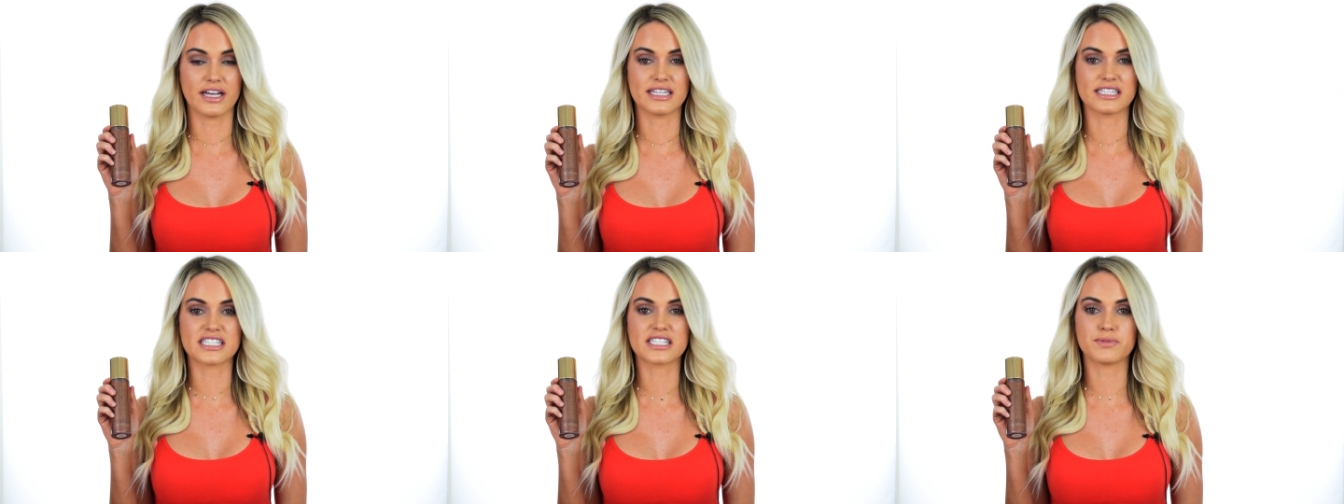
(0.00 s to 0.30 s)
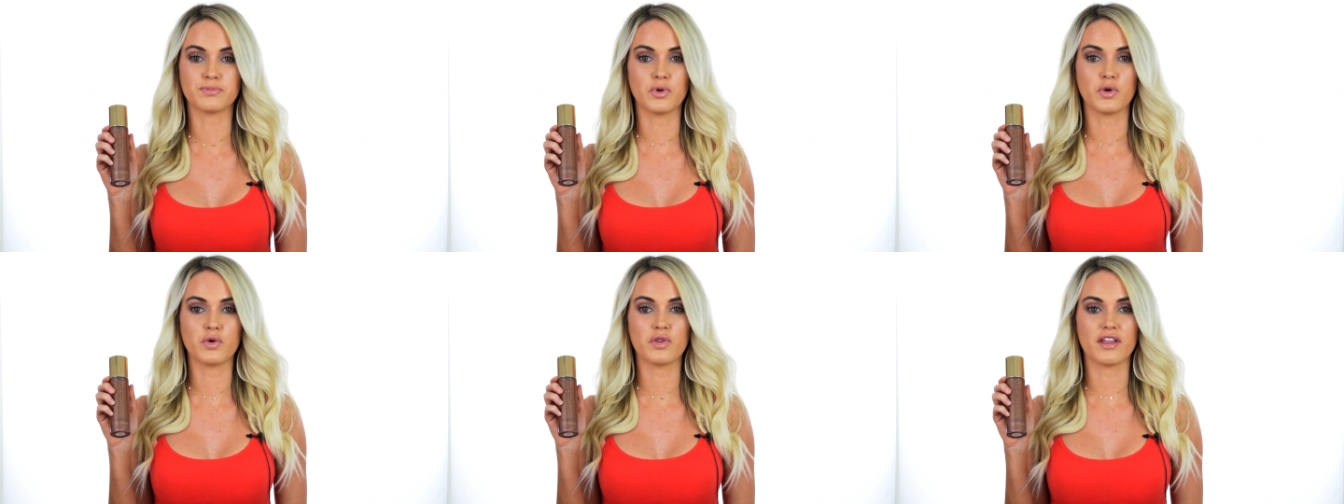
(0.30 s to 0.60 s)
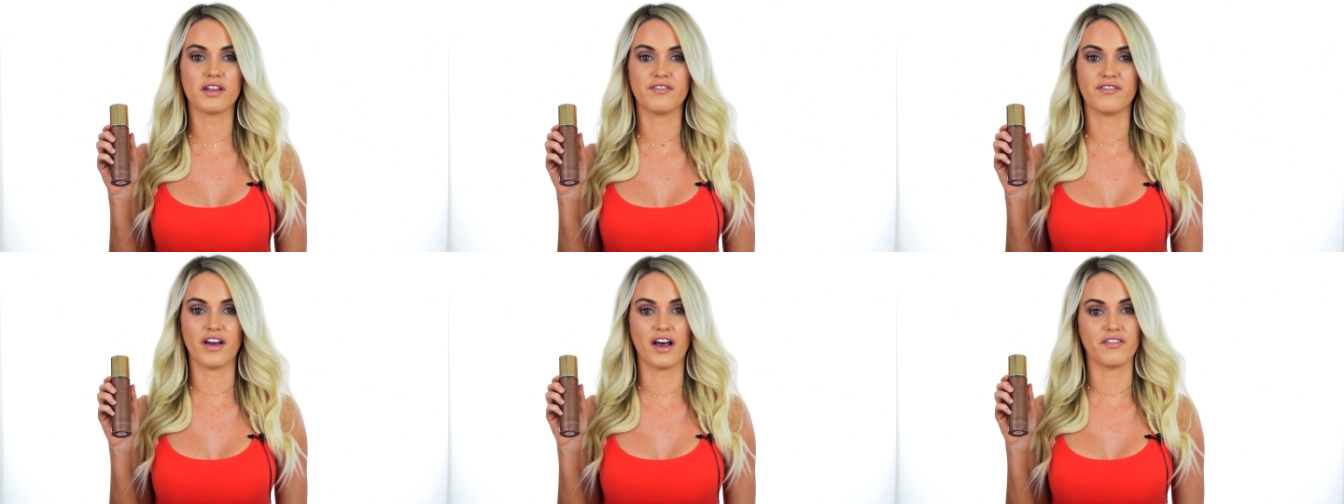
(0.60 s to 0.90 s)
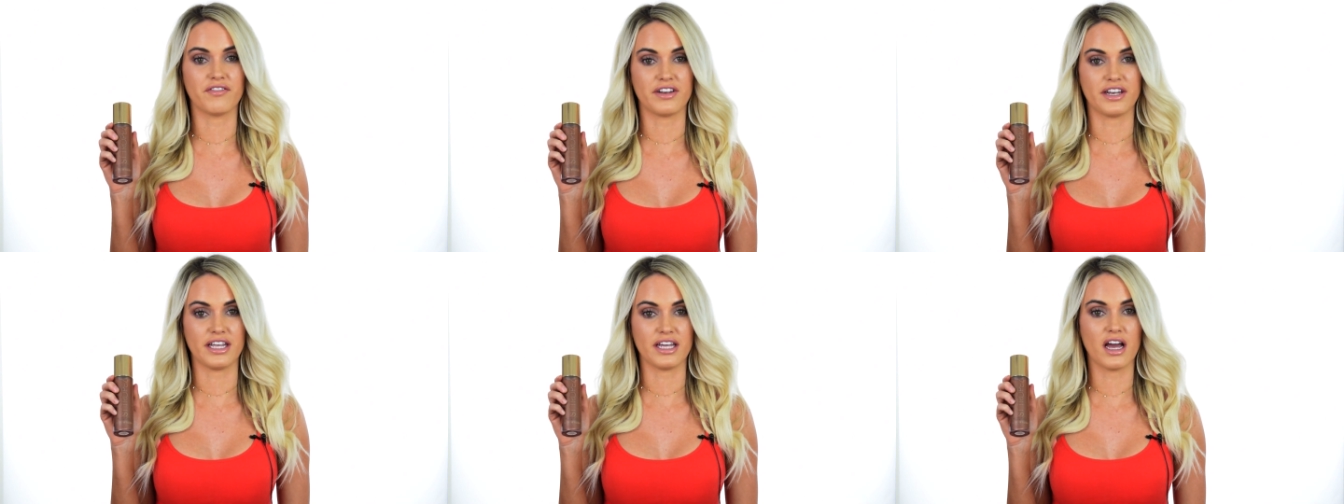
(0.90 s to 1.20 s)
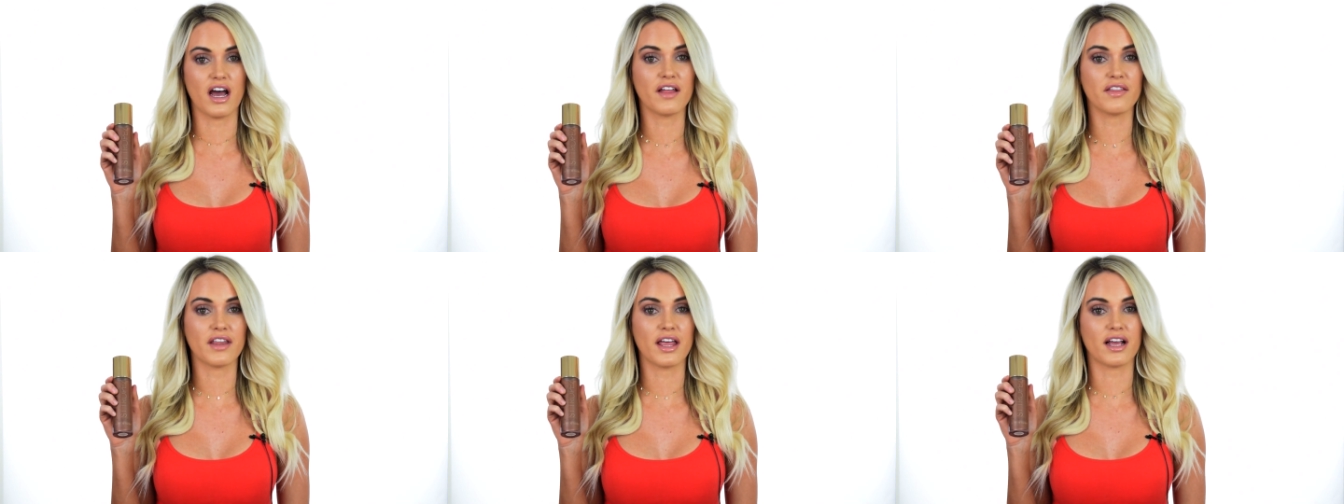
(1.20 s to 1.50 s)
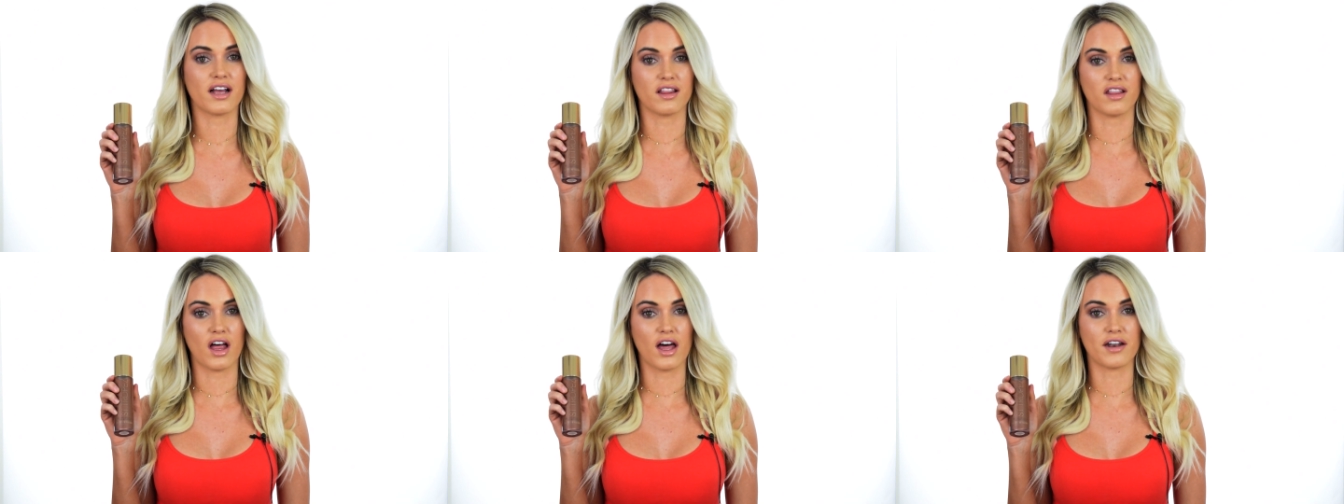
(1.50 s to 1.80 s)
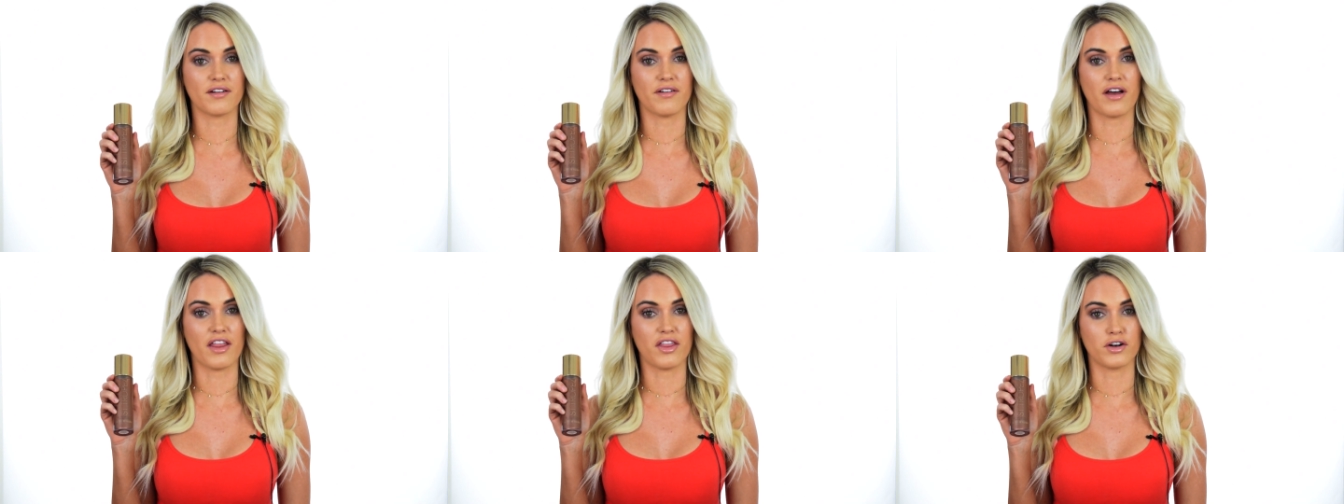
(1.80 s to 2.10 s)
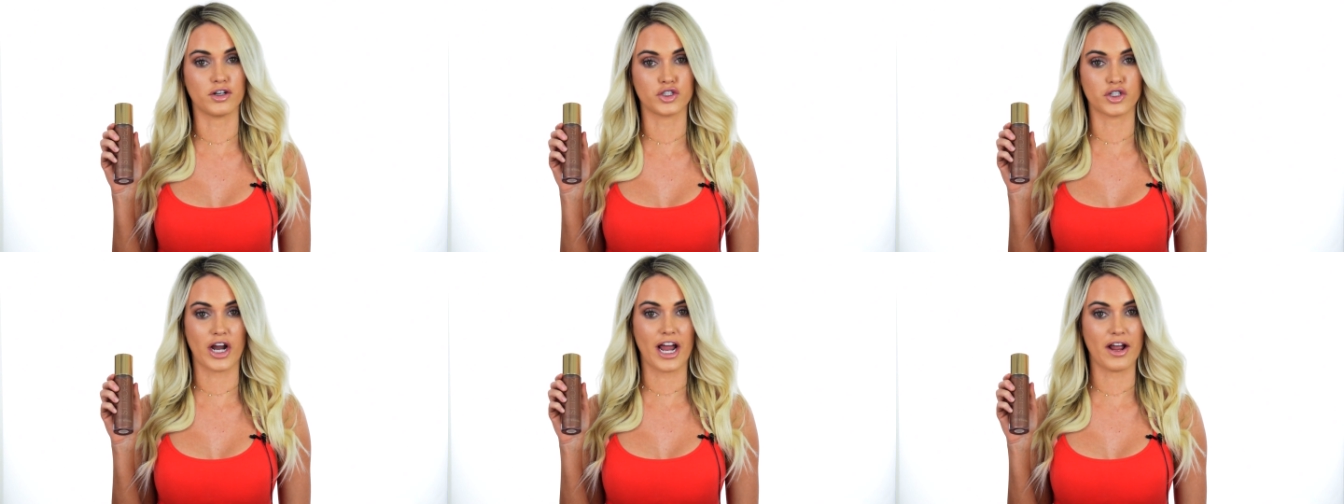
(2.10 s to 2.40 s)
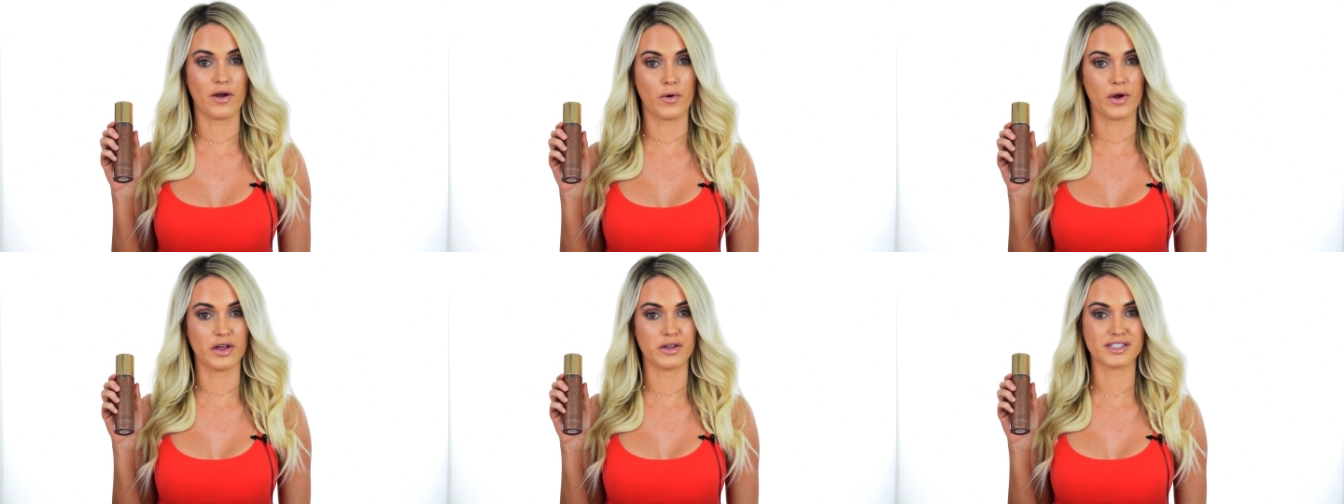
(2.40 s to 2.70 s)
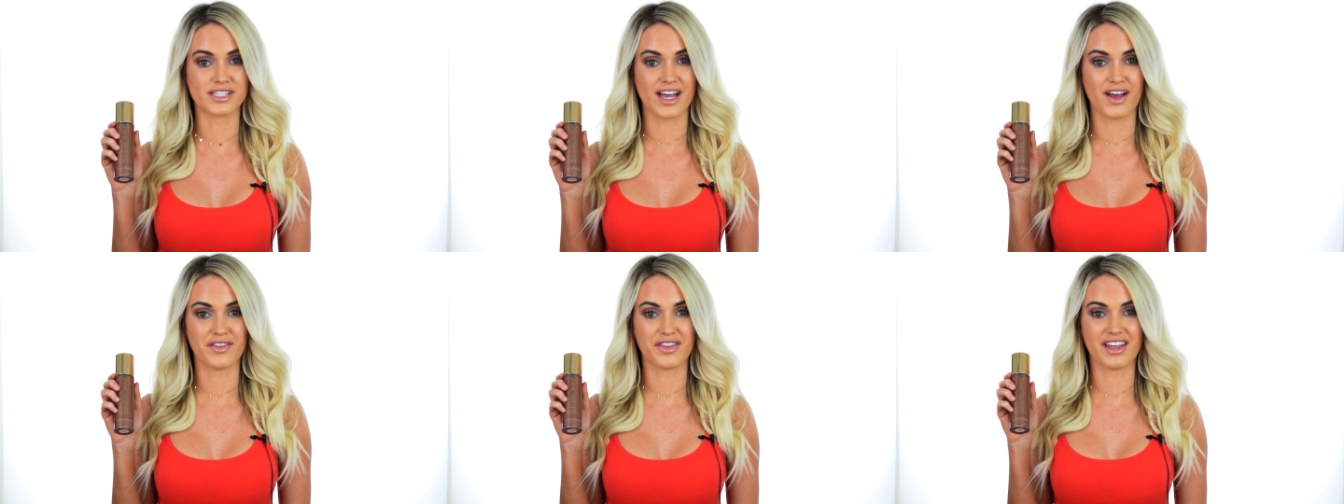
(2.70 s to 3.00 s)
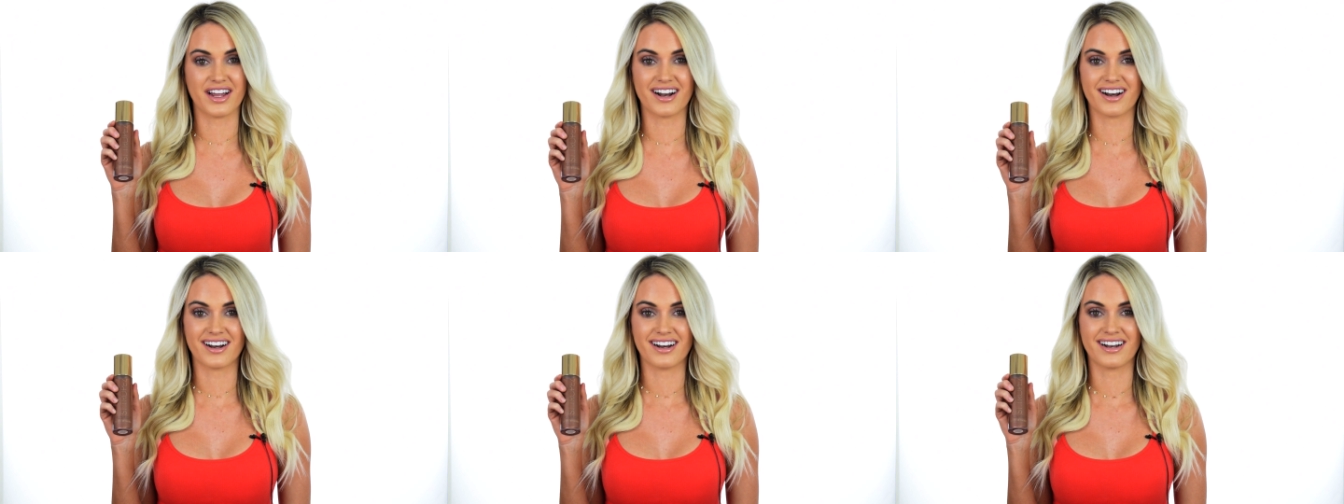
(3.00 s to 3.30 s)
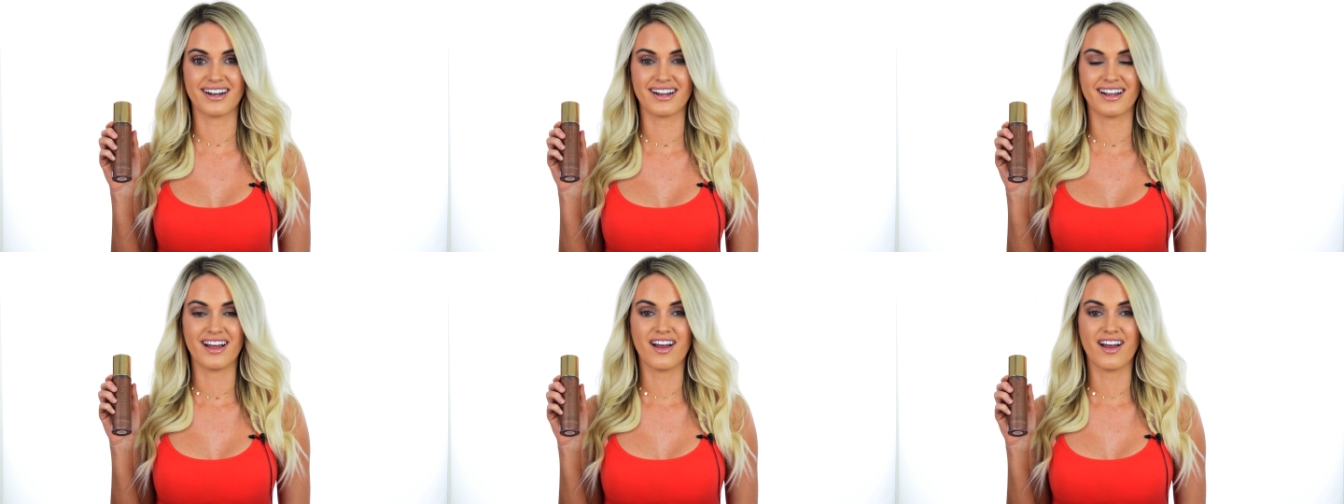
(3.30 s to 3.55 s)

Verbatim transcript: It's smooth and velvety, unlike a lot of other dry oils out there.